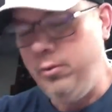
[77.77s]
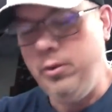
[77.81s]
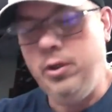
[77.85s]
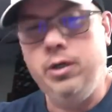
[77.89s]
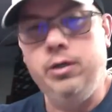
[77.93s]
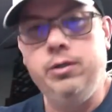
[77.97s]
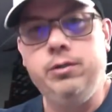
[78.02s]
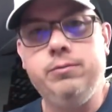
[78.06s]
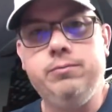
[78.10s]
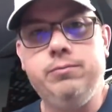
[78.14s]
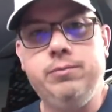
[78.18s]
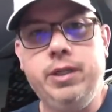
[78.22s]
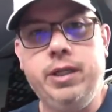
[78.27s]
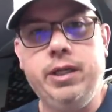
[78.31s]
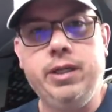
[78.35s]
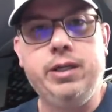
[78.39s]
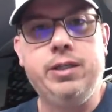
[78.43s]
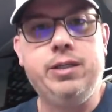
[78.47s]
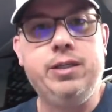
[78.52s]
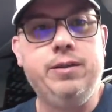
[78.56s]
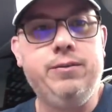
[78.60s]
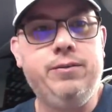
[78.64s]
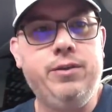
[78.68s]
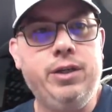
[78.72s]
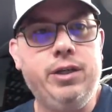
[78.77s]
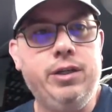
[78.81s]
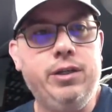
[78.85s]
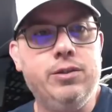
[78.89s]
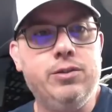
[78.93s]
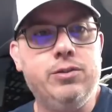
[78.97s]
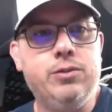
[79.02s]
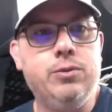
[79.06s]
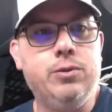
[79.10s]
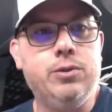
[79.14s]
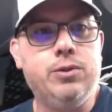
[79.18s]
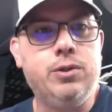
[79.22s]
well, negativity
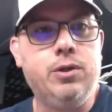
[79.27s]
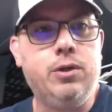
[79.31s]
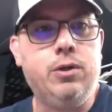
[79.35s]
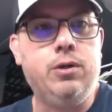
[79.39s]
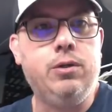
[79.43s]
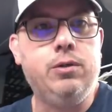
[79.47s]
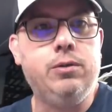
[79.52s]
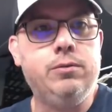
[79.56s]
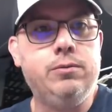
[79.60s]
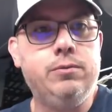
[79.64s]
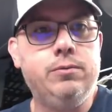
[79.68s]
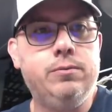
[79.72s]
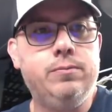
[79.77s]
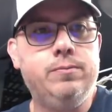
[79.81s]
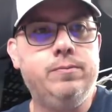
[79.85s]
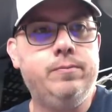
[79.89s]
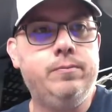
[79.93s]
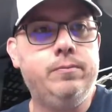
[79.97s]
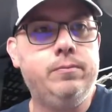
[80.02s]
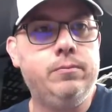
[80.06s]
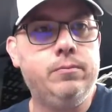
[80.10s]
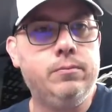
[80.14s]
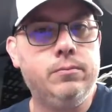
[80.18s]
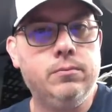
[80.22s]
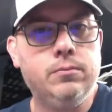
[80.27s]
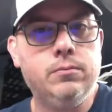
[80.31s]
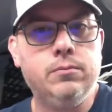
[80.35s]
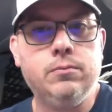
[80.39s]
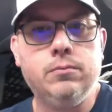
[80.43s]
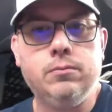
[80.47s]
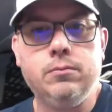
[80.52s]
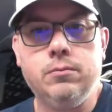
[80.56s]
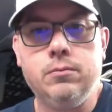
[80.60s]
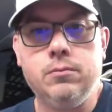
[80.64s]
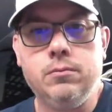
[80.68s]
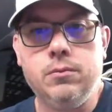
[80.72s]
gets to us all.
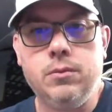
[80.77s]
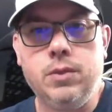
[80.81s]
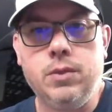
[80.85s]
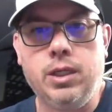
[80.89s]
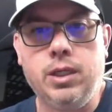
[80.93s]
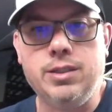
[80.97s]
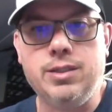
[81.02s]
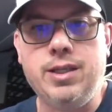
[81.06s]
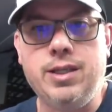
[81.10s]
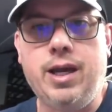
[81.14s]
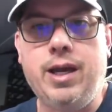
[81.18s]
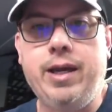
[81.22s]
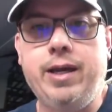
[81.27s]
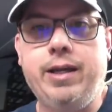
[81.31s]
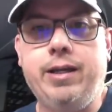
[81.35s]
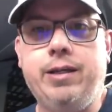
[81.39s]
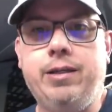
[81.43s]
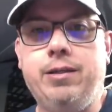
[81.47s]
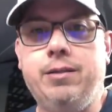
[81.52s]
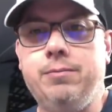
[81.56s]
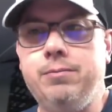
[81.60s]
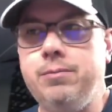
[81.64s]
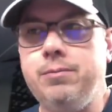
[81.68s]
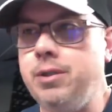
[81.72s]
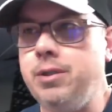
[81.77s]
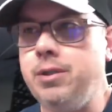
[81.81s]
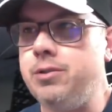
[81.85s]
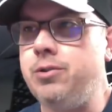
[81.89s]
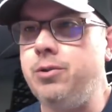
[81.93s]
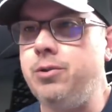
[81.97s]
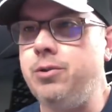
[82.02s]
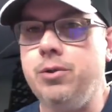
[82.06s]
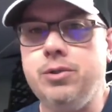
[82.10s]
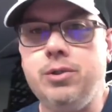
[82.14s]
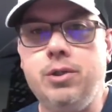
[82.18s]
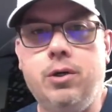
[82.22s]
Anxiety gets
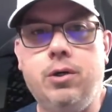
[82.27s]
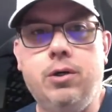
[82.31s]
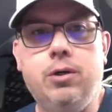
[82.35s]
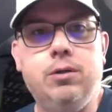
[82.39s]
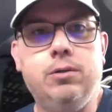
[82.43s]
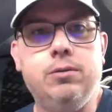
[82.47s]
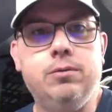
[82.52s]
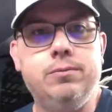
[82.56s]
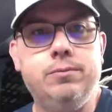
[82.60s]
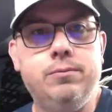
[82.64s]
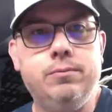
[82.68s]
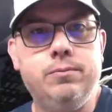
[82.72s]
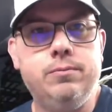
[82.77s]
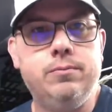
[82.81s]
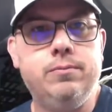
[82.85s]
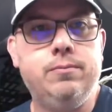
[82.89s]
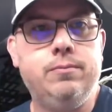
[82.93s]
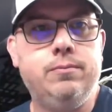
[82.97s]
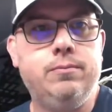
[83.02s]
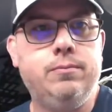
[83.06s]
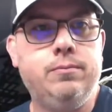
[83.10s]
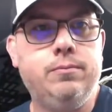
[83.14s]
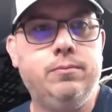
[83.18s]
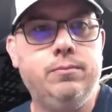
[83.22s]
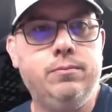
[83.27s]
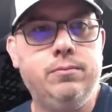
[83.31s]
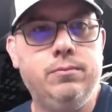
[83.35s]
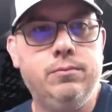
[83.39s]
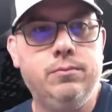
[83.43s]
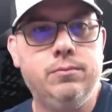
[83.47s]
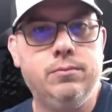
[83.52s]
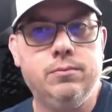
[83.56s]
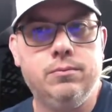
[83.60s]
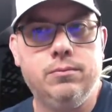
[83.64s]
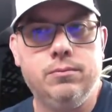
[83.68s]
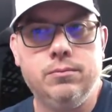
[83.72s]
to us all.
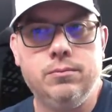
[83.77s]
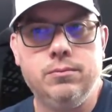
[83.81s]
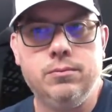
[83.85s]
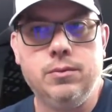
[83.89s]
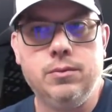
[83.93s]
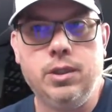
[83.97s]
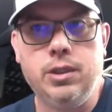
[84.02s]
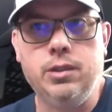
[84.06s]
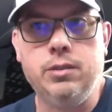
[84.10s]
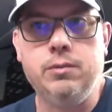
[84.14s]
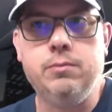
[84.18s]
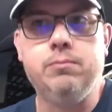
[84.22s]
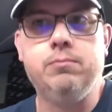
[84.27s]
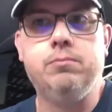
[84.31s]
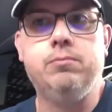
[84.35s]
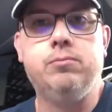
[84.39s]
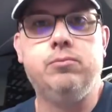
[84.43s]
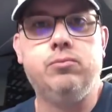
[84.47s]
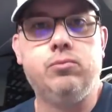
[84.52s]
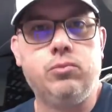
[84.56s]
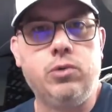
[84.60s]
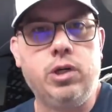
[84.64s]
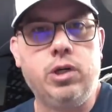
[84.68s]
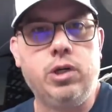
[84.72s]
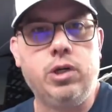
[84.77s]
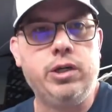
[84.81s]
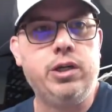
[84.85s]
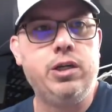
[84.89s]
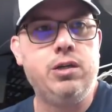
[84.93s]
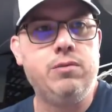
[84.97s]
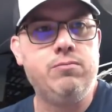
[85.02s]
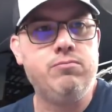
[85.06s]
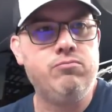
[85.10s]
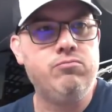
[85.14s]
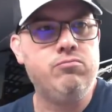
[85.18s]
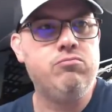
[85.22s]
And right
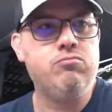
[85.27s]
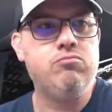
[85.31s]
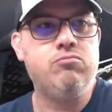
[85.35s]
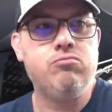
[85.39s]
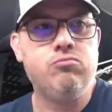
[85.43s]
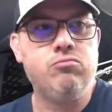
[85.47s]
now,